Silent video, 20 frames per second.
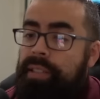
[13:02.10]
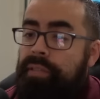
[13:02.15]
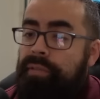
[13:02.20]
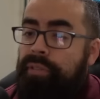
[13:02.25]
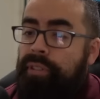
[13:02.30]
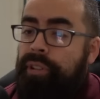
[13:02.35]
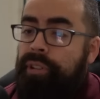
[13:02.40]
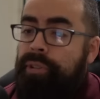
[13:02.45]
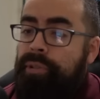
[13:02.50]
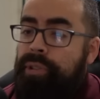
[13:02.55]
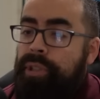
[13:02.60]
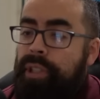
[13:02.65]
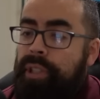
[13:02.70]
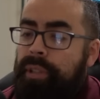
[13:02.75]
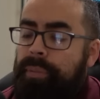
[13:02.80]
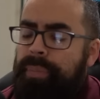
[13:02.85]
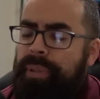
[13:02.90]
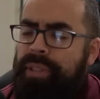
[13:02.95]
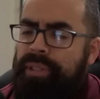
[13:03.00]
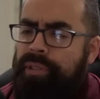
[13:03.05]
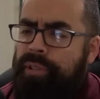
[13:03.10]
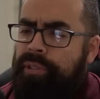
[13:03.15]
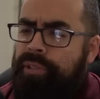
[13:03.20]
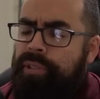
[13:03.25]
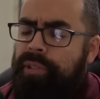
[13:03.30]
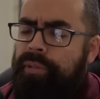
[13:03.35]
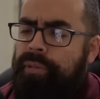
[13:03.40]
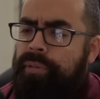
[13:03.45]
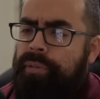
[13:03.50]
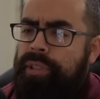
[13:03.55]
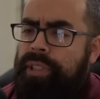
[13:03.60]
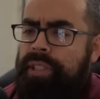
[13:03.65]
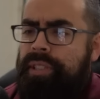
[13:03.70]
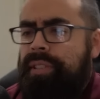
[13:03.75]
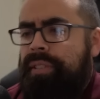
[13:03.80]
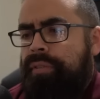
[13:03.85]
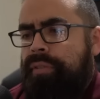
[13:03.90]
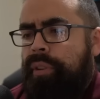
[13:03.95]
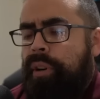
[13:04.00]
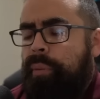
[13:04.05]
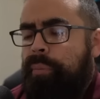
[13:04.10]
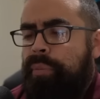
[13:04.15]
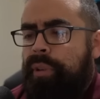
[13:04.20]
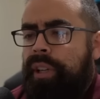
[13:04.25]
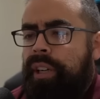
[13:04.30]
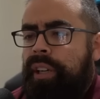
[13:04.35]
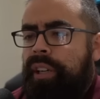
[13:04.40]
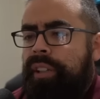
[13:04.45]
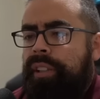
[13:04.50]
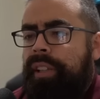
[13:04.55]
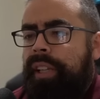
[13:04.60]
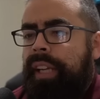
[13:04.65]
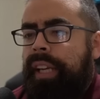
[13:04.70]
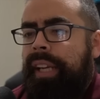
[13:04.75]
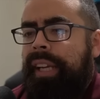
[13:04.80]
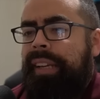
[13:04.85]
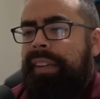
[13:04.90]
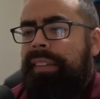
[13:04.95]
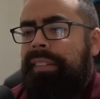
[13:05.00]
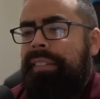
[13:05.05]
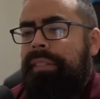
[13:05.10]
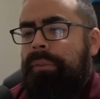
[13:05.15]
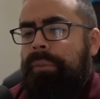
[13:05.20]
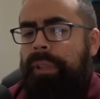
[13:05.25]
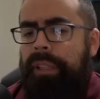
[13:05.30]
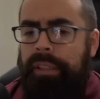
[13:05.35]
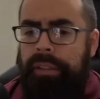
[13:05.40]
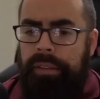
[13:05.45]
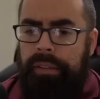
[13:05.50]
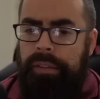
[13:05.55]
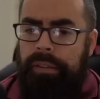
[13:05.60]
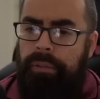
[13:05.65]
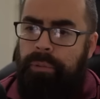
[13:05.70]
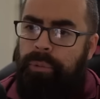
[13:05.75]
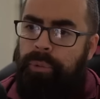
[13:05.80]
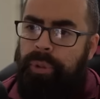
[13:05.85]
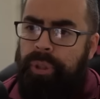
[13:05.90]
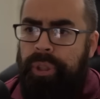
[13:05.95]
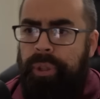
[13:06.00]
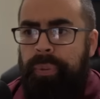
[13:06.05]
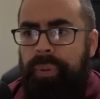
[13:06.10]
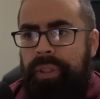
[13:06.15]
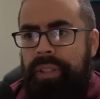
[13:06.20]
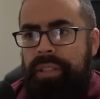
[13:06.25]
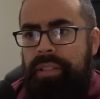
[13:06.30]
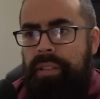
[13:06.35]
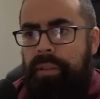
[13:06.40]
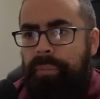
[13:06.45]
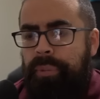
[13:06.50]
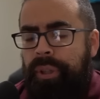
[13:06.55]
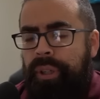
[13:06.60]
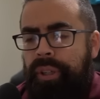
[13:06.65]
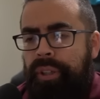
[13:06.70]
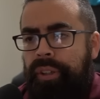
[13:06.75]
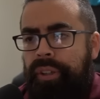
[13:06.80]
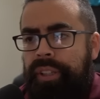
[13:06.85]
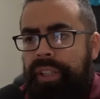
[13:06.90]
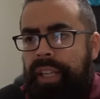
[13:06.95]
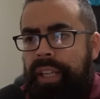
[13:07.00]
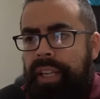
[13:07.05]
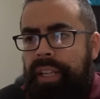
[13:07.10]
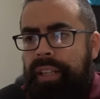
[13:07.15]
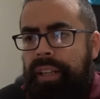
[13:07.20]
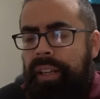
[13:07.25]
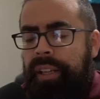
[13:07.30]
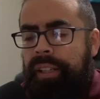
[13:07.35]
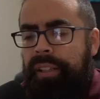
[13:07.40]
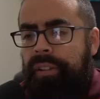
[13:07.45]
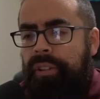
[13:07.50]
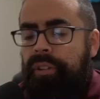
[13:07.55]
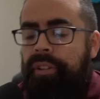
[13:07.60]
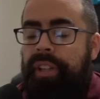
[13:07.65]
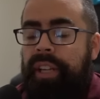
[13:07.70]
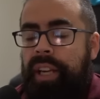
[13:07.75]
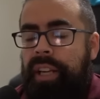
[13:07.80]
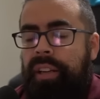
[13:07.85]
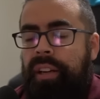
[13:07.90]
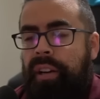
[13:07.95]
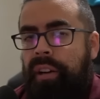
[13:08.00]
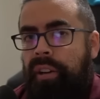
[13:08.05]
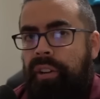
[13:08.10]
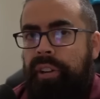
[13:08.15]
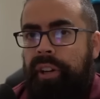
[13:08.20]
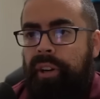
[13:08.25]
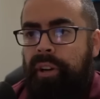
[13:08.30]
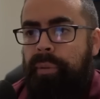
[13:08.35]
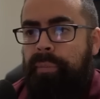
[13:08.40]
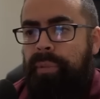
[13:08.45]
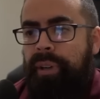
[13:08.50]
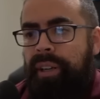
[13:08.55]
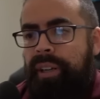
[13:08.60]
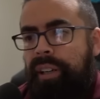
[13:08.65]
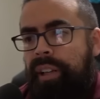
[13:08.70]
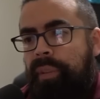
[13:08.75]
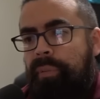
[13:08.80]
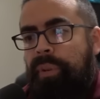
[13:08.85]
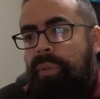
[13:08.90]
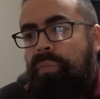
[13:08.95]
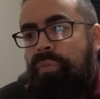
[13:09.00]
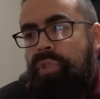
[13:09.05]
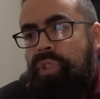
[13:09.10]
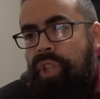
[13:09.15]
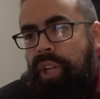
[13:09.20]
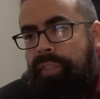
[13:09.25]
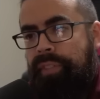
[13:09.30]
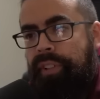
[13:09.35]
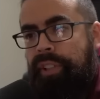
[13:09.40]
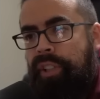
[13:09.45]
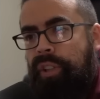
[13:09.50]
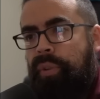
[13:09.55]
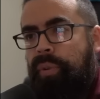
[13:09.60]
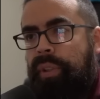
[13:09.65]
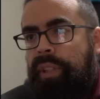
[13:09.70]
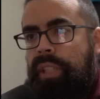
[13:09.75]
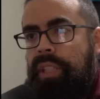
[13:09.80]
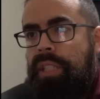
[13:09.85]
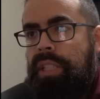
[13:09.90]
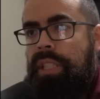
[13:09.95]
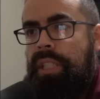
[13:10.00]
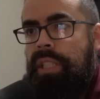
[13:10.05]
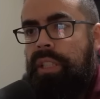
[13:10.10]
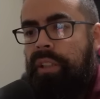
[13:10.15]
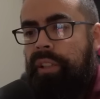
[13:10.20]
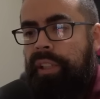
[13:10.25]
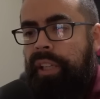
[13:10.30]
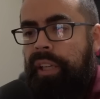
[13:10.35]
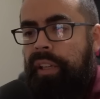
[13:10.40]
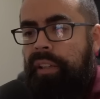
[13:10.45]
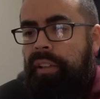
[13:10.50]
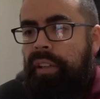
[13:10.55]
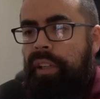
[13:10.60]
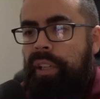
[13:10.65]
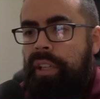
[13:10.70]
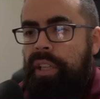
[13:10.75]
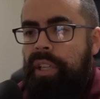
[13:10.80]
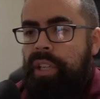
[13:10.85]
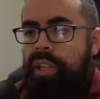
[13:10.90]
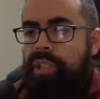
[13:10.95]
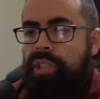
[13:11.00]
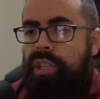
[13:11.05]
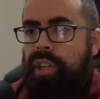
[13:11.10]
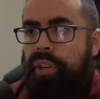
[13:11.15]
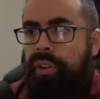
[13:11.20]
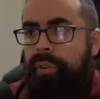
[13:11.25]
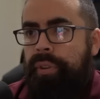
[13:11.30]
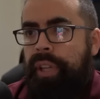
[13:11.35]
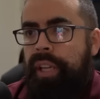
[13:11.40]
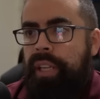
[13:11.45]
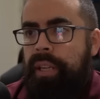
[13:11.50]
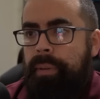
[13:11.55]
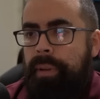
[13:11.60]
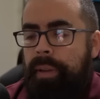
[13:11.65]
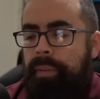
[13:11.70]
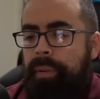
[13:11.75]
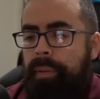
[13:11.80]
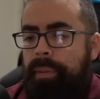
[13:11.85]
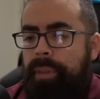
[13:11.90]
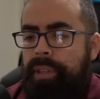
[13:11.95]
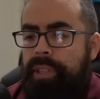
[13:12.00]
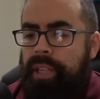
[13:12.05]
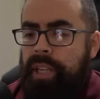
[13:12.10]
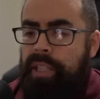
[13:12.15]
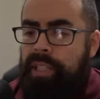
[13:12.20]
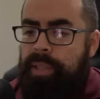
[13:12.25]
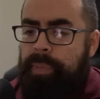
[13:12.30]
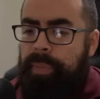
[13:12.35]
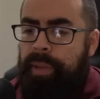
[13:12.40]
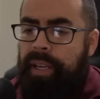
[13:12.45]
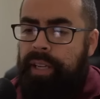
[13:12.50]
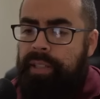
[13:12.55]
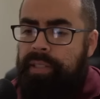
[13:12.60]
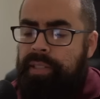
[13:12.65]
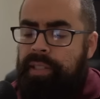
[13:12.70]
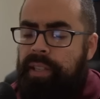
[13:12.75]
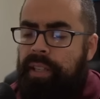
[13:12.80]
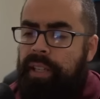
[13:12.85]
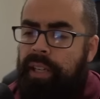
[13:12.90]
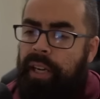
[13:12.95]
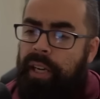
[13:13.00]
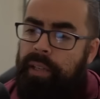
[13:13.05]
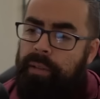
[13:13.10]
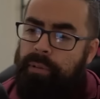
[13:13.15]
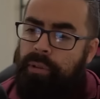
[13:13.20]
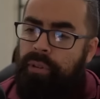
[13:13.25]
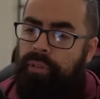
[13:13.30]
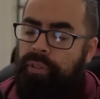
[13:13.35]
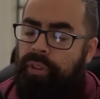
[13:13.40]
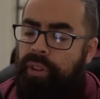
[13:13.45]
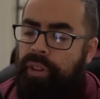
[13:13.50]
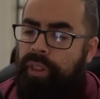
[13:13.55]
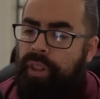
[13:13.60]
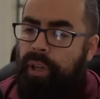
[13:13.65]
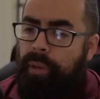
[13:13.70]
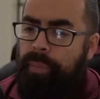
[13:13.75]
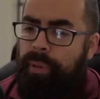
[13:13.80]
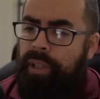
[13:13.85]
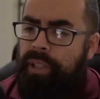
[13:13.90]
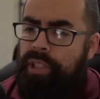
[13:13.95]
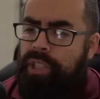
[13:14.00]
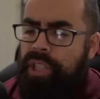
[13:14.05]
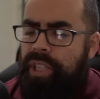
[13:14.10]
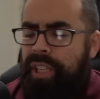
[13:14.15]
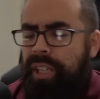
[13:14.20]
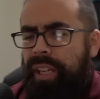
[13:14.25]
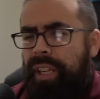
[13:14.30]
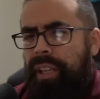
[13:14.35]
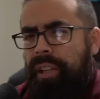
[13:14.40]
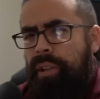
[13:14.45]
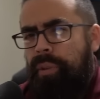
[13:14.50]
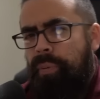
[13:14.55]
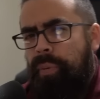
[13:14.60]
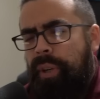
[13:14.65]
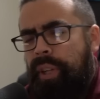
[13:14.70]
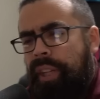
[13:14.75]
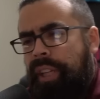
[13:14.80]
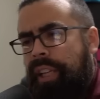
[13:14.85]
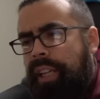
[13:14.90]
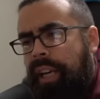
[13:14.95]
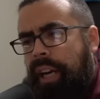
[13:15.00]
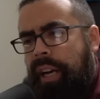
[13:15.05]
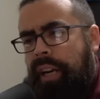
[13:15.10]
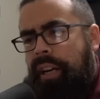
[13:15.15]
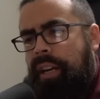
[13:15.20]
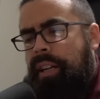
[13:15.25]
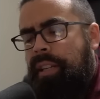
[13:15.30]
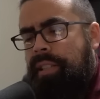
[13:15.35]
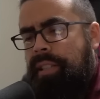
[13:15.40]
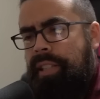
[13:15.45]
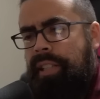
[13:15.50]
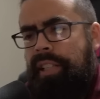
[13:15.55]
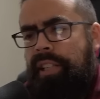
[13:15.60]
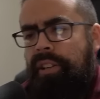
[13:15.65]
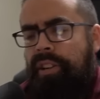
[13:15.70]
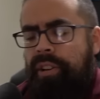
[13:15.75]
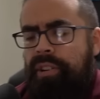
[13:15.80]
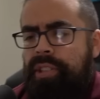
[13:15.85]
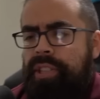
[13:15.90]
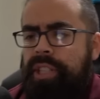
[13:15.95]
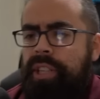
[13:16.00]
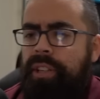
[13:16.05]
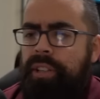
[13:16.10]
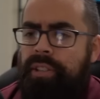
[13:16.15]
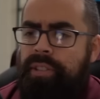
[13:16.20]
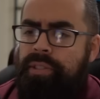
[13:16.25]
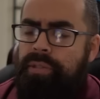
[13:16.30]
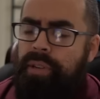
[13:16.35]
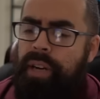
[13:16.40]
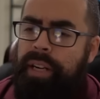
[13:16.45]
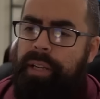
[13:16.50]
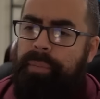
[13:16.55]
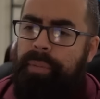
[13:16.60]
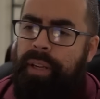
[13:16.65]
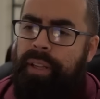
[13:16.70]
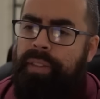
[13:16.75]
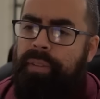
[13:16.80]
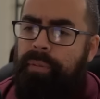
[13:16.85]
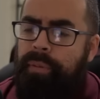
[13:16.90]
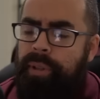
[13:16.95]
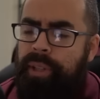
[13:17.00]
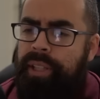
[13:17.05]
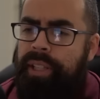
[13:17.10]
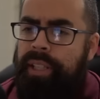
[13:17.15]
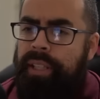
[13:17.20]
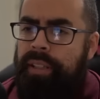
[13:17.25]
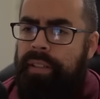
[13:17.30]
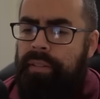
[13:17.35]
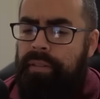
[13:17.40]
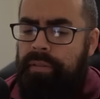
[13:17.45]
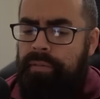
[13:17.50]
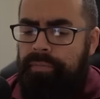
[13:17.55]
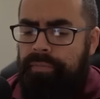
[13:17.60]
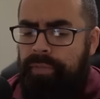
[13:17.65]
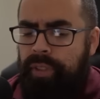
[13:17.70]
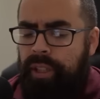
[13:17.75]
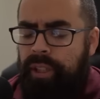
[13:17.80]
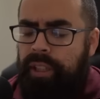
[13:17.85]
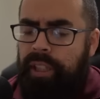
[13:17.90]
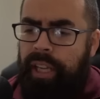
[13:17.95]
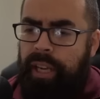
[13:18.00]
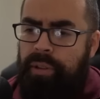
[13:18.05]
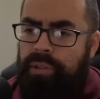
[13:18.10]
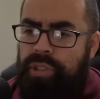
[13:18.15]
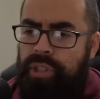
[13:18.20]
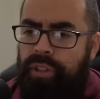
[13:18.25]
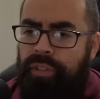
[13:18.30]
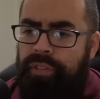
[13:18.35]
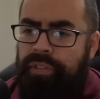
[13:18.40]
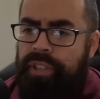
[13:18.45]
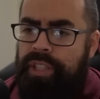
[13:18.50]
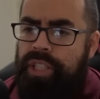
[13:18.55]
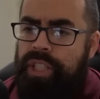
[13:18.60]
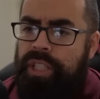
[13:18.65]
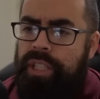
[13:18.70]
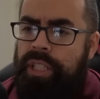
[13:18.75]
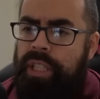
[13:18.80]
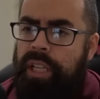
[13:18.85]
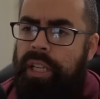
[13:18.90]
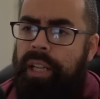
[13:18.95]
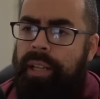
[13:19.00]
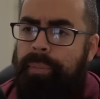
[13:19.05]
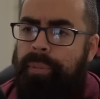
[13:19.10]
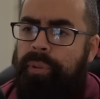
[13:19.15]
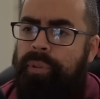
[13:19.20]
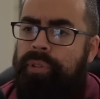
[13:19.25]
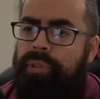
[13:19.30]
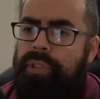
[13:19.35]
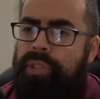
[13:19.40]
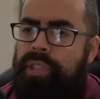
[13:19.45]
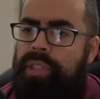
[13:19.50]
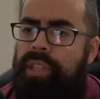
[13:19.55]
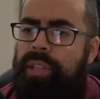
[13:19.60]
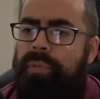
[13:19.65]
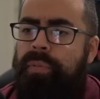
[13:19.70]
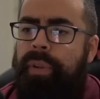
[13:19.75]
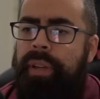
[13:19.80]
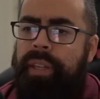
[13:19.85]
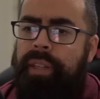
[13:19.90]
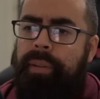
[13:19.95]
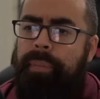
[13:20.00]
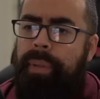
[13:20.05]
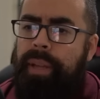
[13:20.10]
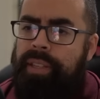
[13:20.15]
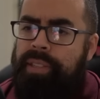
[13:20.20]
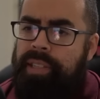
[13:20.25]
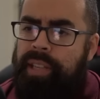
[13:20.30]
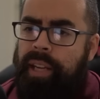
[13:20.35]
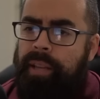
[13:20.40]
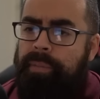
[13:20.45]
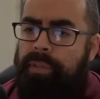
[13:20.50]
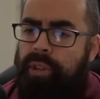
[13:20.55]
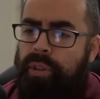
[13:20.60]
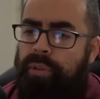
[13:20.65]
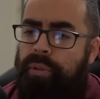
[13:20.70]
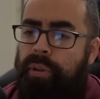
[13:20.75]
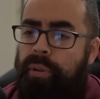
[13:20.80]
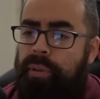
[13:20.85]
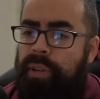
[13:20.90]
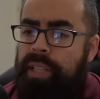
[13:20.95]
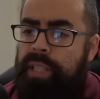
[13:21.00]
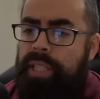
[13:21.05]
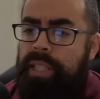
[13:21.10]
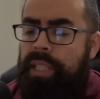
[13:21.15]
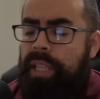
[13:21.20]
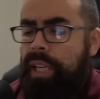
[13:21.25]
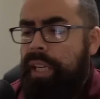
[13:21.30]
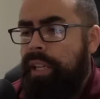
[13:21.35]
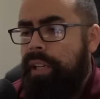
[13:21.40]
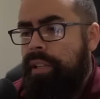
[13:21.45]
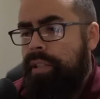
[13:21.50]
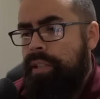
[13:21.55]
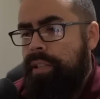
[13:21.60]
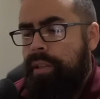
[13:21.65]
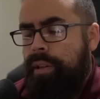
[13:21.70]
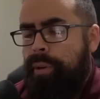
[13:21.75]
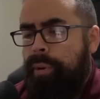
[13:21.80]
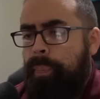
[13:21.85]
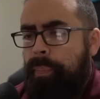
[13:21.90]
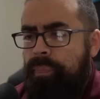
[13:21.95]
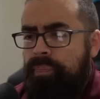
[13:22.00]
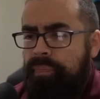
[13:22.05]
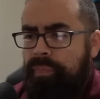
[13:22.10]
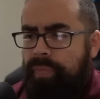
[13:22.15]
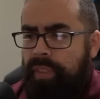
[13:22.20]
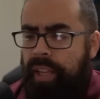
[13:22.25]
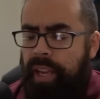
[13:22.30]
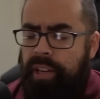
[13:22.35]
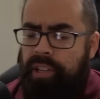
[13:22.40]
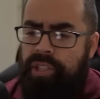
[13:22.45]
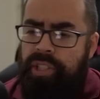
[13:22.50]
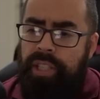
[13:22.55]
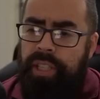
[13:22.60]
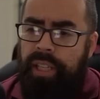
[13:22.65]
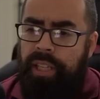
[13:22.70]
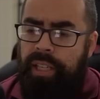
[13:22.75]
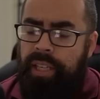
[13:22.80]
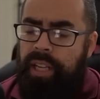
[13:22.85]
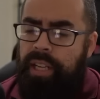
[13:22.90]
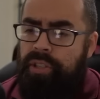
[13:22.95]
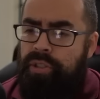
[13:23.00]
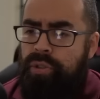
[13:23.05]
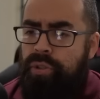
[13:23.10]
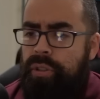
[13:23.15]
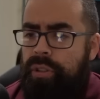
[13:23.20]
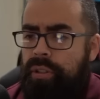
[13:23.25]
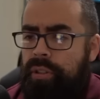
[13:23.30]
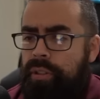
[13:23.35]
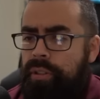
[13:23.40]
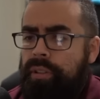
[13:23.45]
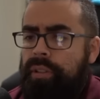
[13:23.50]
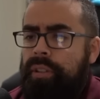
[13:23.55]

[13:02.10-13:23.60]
for Goodra, but it's also decent for Umbreon. And we kind of really want this Umbreon on the A9, or the A9 on their Umbreon, and we definitely don't want the DD on that. So they end up coming with the Toxapex. I end up going for the Thunder Punch. Something you notice here is Dragon Breath really clouds your vision and able to see when the best time to throw is. So they actually get an extra